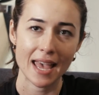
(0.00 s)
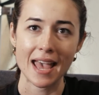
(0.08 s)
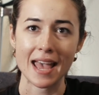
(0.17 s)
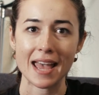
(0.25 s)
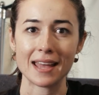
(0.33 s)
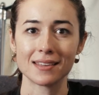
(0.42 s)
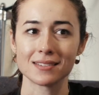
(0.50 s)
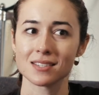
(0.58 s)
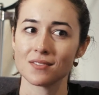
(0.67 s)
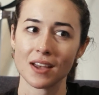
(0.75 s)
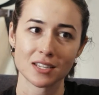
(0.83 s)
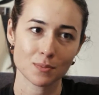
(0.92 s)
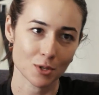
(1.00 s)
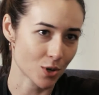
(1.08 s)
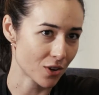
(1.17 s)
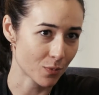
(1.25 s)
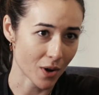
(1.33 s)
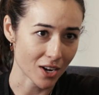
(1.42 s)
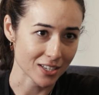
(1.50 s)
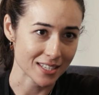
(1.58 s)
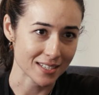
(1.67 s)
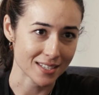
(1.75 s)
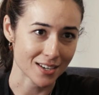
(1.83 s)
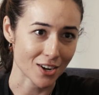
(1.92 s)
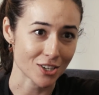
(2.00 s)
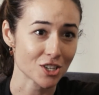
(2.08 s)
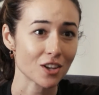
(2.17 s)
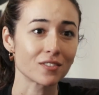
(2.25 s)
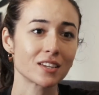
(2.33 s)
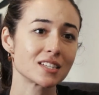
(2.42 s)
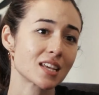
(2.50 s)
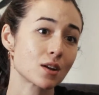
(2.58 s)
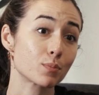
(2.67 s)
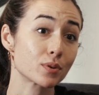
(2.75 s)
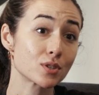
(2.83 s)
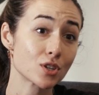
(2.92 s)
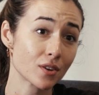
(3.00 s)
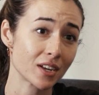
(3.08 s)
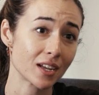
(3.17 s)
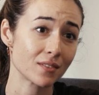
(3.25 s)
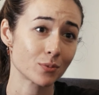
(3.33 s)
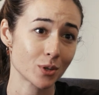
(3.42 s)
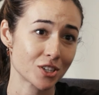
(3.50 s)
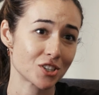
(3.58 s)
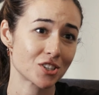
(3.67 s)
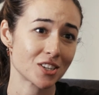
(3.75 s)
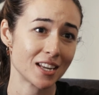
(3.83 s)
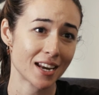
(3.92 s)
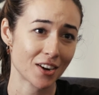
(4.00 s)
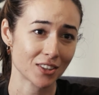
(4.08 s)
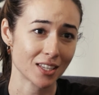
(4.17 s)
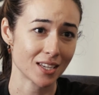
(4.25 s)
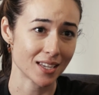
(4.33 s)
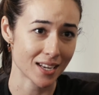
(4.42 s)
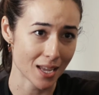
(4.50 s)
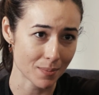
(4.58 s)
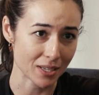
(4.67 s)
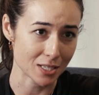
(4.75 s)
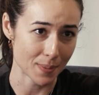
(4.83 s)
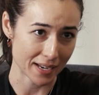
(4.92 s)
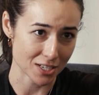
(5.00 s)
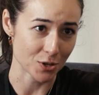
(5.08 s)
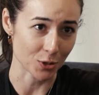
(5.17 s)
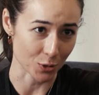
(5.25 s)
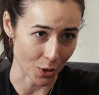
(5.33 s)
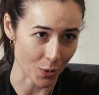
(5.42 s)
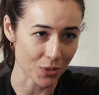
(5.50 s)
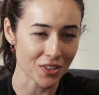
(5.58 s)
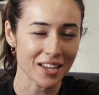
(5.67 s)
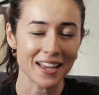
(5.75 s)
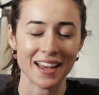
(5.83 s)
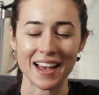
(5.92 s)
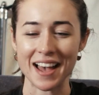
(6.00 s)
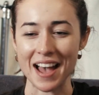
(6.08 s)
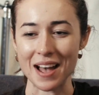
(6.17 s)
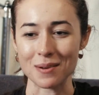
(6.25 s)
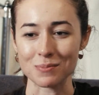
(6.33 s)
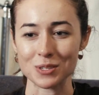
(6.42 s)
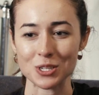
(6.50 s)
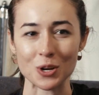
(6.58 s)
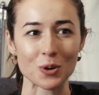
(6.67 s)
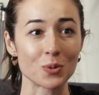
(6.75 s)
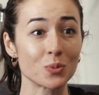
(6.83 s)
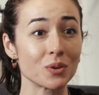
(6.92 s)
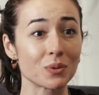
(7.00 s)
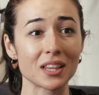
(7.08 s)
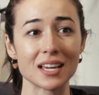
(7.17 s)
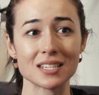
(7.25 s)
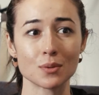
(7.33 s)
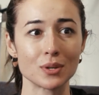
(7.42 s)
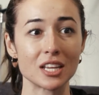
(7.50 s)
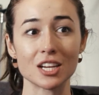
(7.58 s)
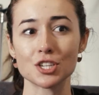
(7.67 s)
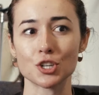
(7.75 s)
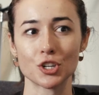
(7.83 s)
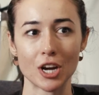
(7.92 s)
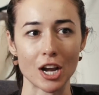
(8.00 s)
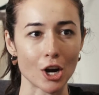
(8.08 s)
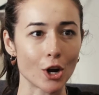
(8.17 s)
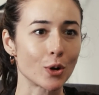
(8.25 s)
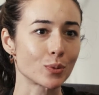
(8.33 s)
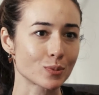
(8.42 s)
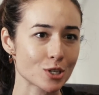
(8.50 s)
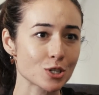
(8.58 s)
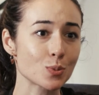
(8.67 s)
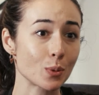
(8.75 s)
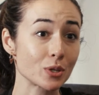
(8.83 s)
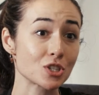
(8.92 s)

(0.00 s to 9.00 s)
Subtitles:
And the vast majority of products that sit on a shelf contain a preservative, which inherently inhibits bacterial growth. So we realized that we needed to create our own, which is what we